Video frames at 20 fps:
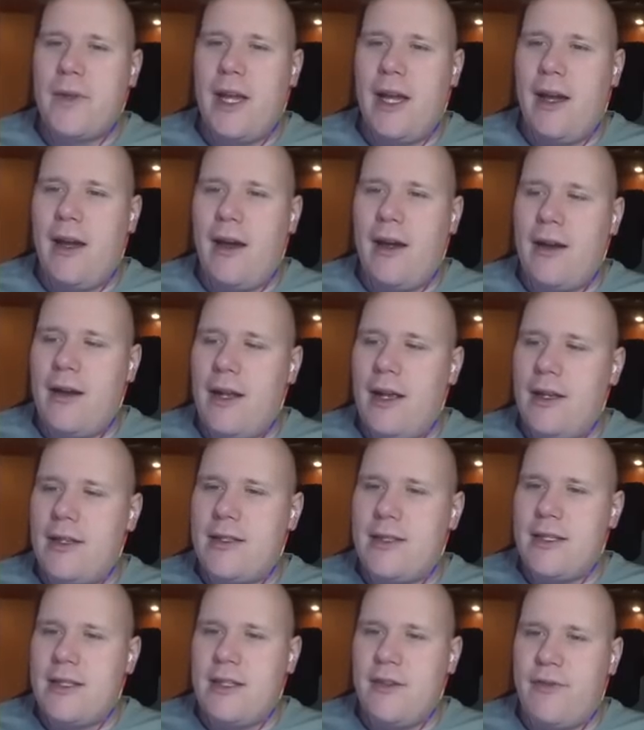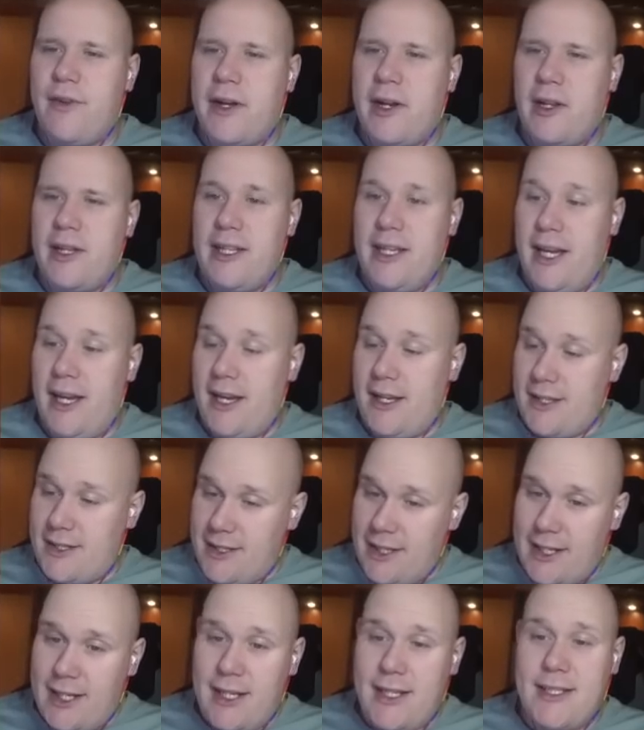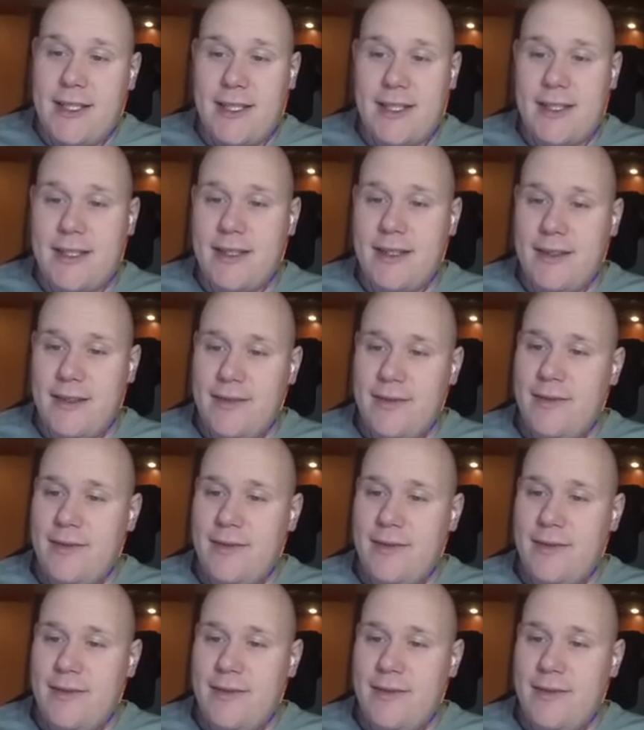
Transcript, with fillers: And is this the final? Yes, it is!